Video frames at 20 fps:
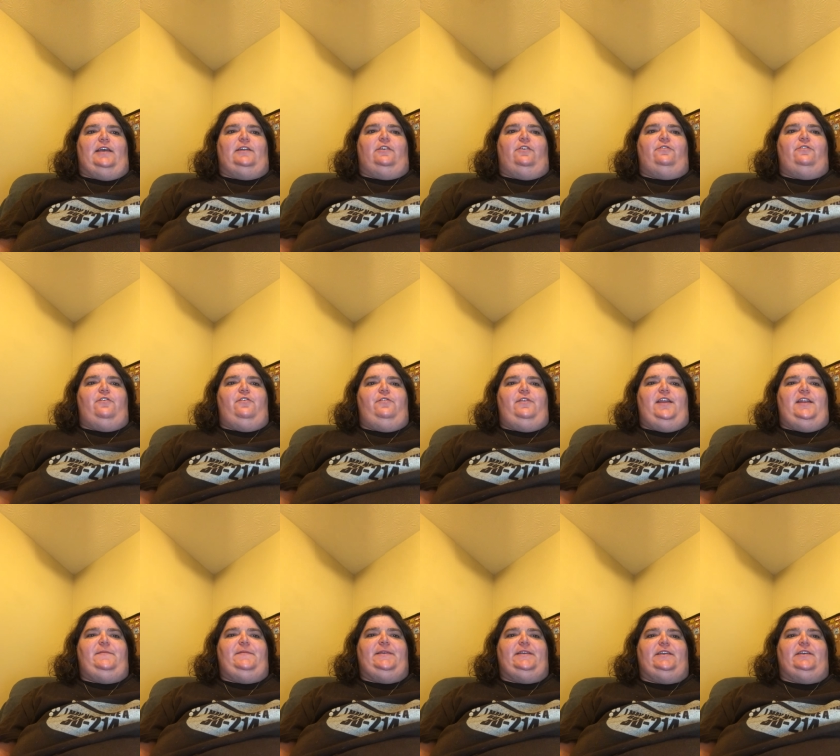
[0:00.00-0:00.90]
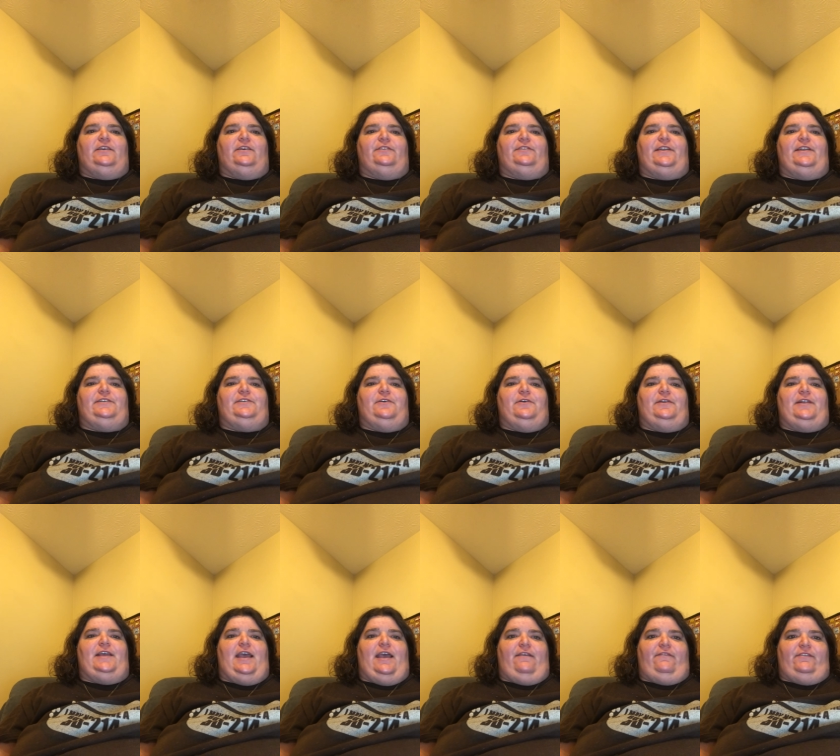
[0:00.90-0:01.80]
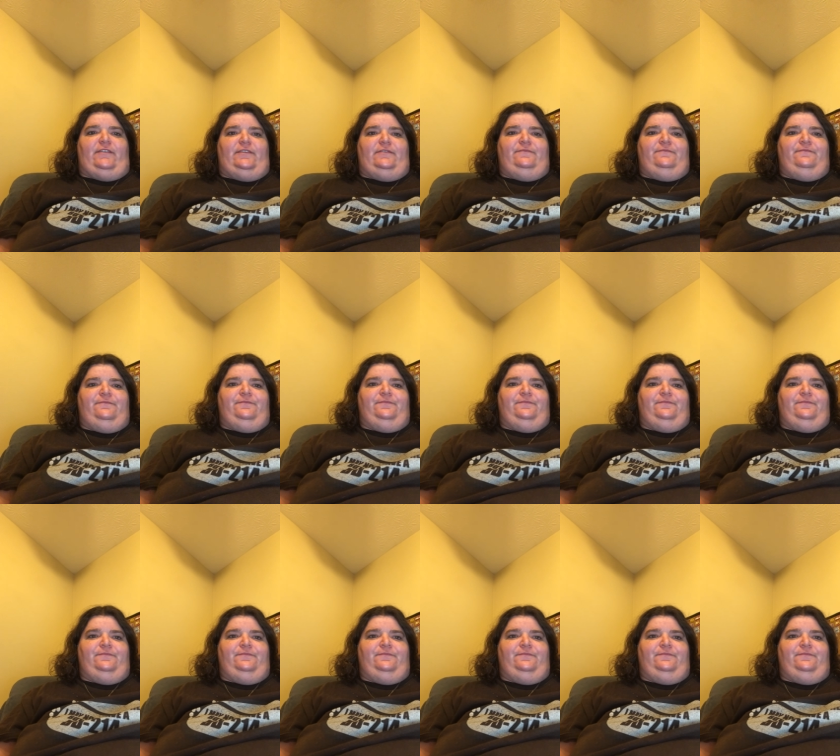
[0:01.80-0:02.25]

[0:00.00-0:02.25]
and although they'd be killed, they'd go to heaven.